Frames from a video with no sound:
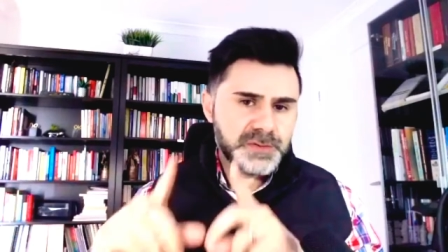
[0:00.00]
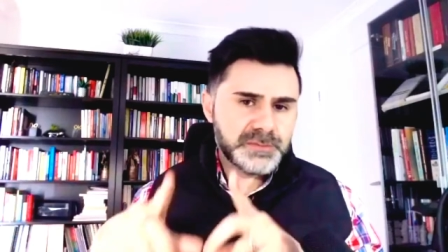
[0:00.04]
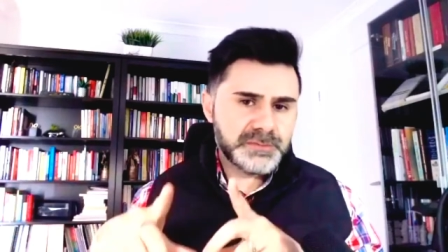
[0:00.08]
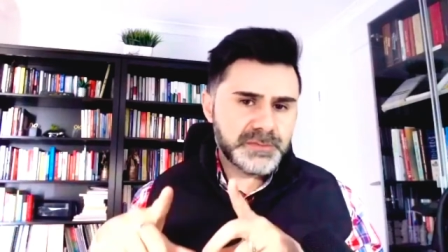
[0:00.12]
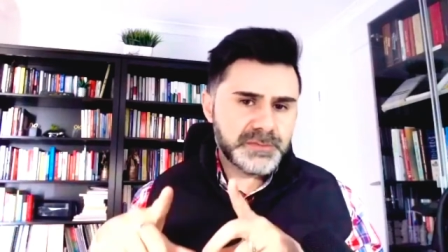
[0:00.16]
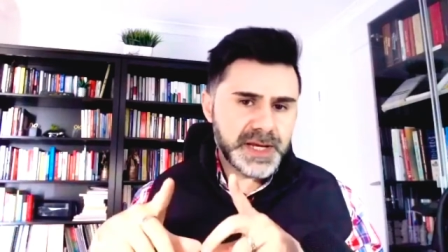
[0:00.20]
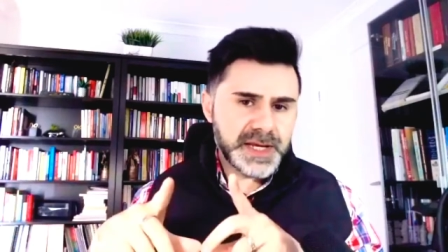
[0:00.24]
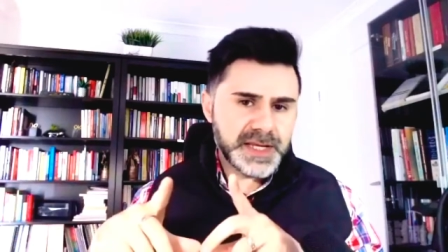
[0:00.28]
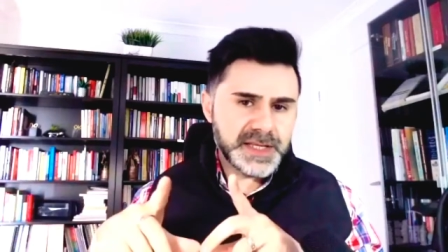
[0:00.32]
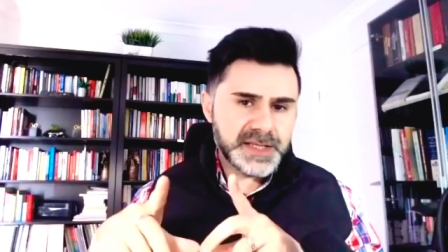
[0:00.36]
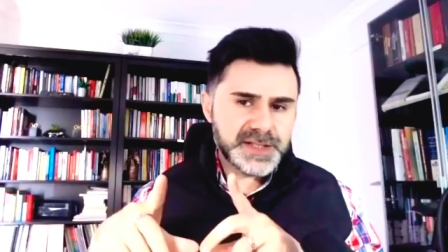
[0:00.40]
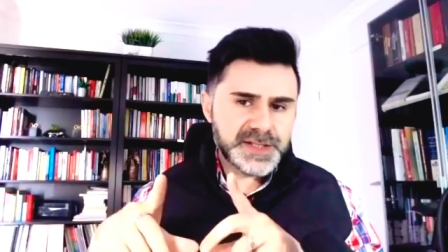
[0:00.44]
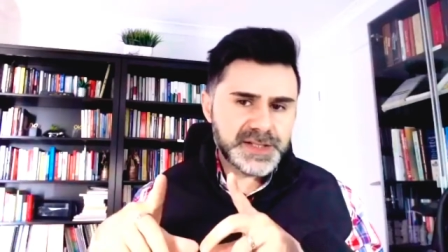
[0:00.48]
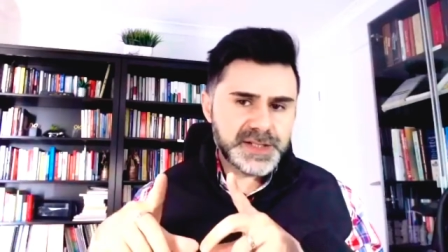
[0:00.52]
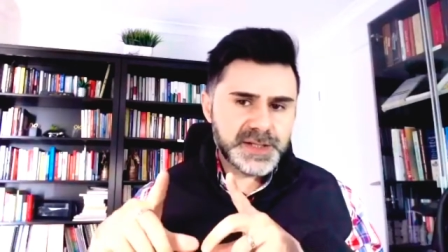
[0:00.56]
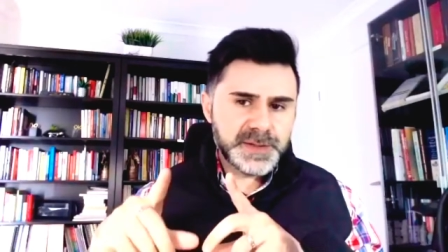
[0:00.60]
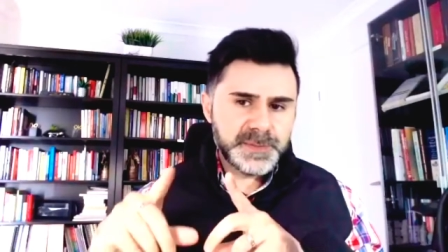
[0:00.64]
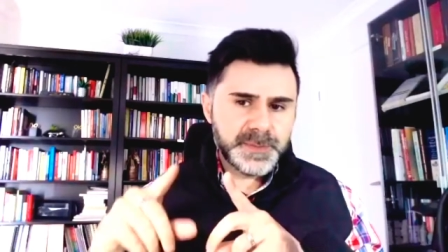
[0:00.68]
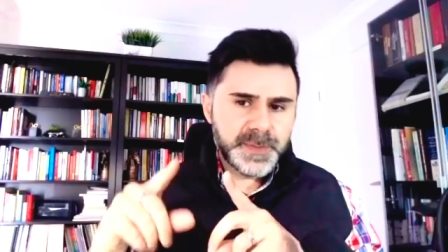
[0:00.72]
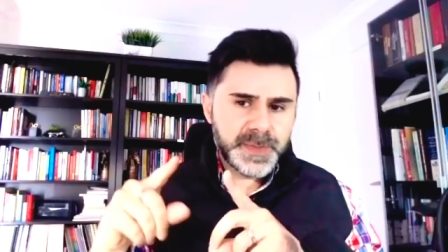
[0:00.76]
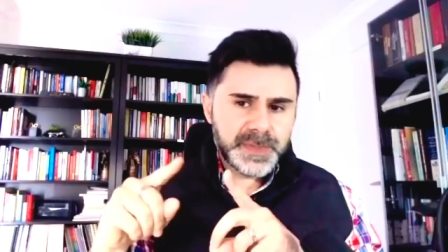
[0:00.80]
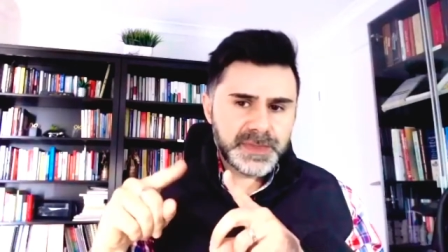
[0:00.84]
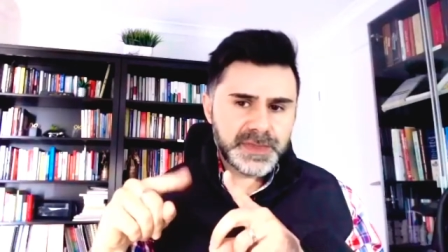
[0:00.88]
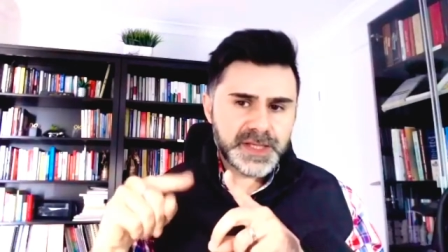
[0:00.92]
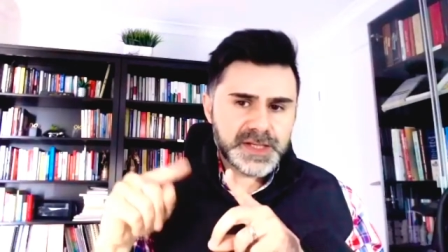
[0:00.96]
means
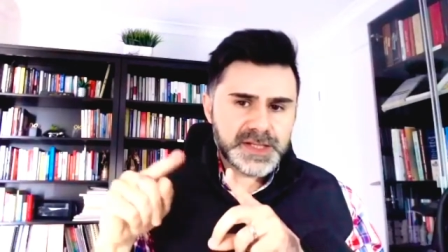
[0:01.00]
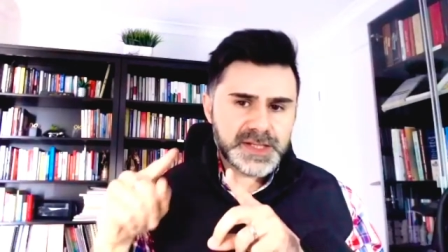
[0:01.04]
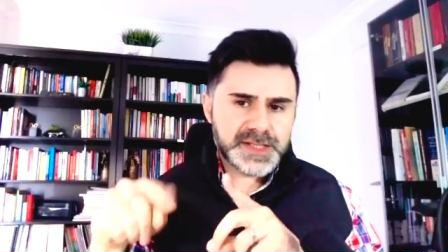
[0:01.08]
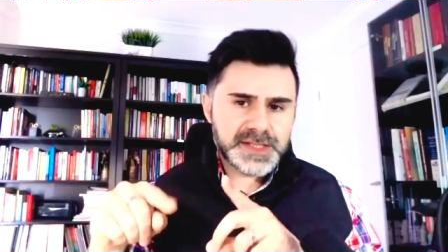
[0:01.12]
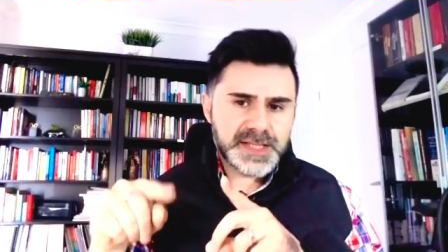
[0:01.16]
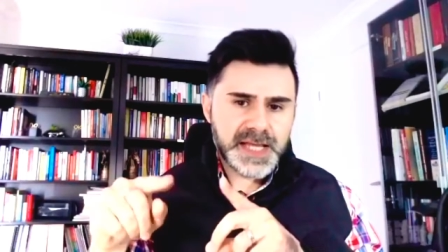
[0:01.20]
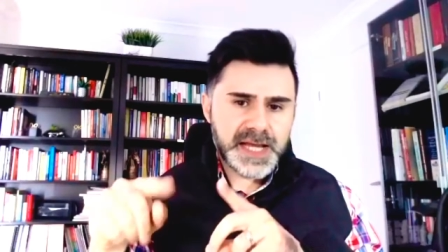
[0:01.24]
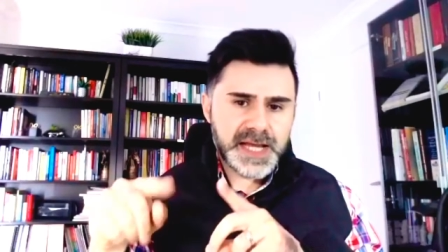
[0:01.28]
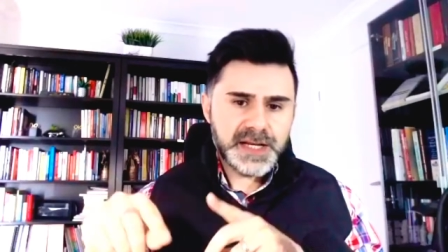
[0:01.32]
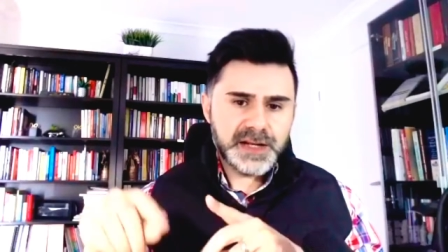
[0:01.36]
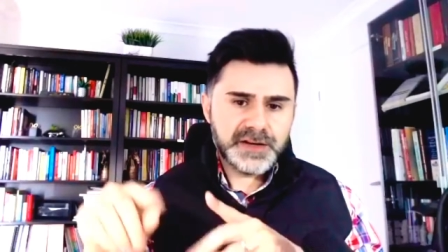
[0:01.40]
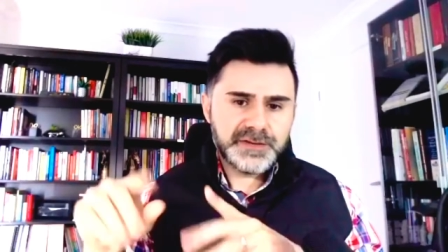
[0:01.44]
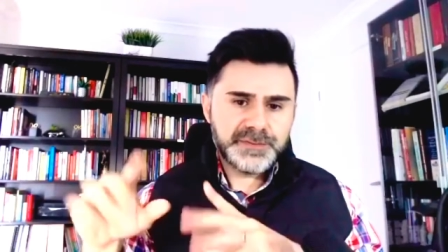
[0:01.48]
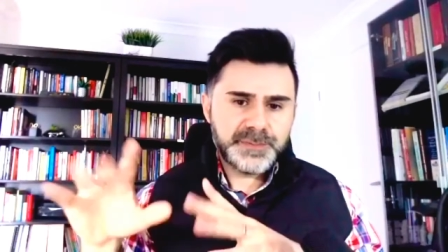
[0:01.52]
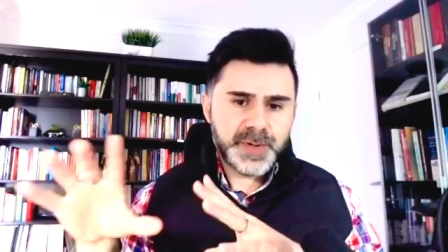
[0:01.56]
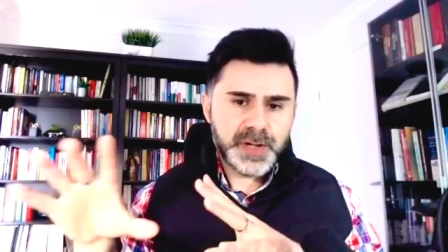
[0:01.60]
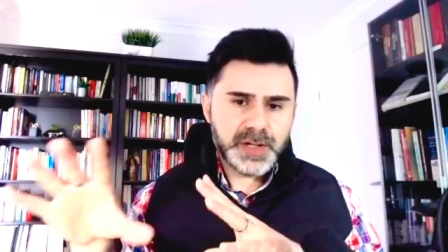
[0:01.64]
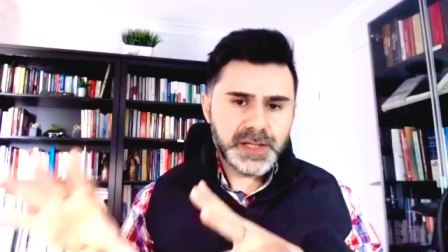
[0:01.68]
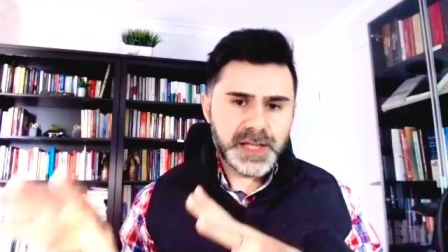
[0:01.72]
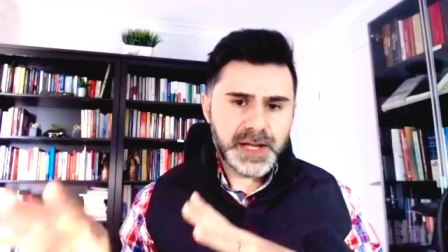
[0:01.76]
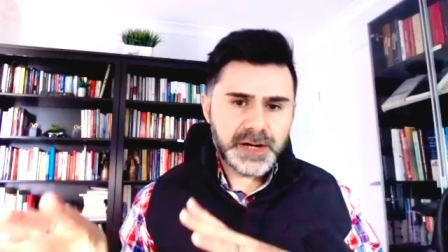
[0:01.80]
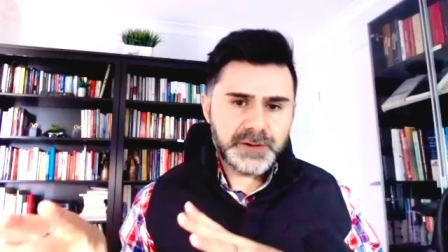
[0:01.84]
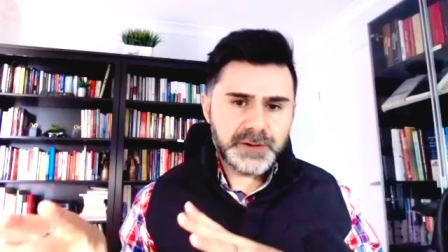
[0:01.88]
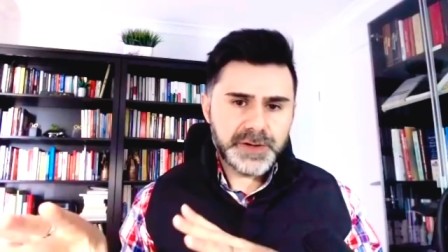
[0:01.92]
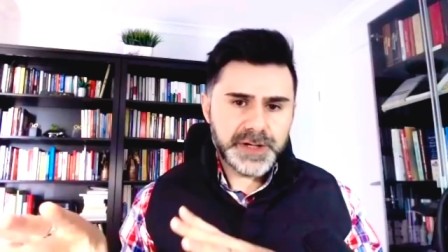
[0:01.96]
the state of
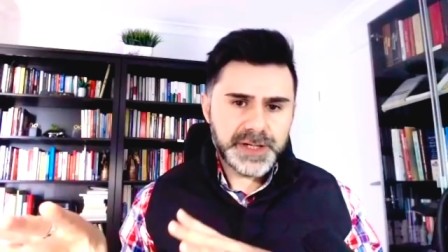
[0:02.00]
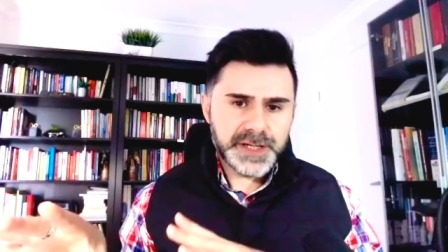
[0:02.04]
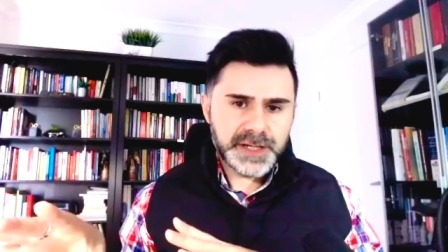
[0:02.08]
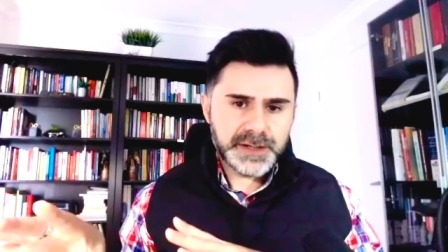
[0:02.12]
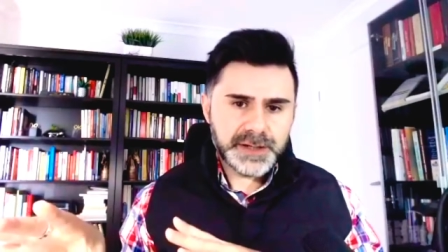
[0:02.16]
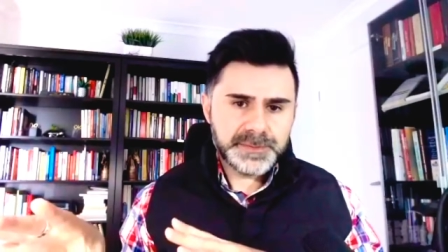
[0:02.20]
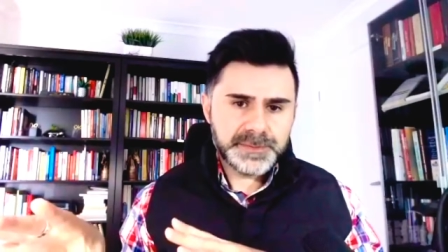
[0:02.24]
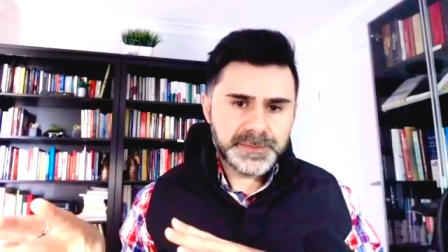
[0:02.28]
polarity,